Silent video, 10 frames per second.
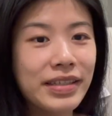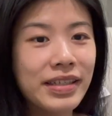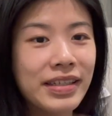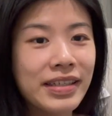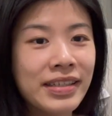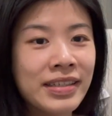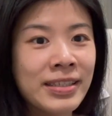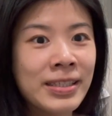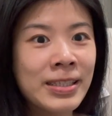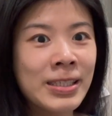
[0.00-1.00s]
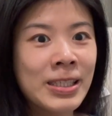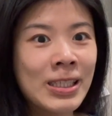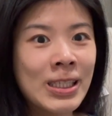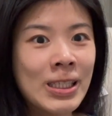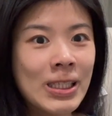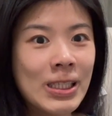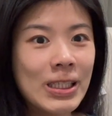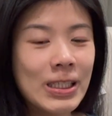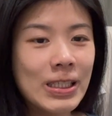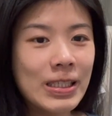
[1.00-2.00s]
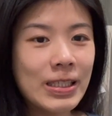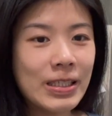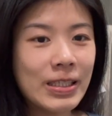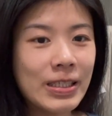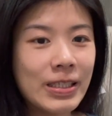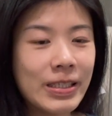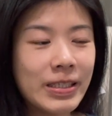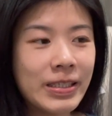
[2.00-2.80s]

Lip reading: (silence)